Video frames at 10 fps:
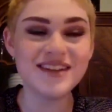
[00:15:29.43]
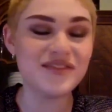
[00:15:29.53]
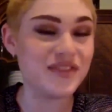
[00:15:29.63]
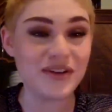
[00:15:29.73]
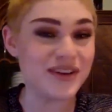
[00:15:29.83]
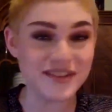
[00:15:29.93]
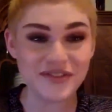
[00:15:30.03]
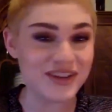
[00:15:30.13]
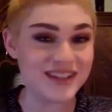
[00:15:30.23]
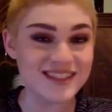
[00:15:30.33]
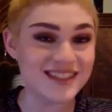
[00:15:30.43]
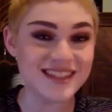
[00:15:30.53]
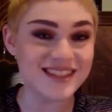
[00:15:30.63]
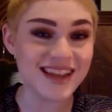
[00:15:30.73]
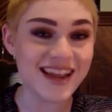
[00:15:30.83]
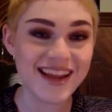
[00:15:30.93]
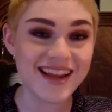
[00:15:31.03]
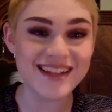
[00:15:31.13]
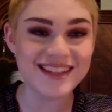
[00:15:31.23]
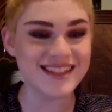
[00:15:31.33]
very good friends to this
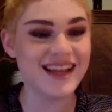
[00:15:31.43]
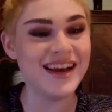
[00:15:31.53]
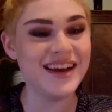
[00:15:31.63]
day. So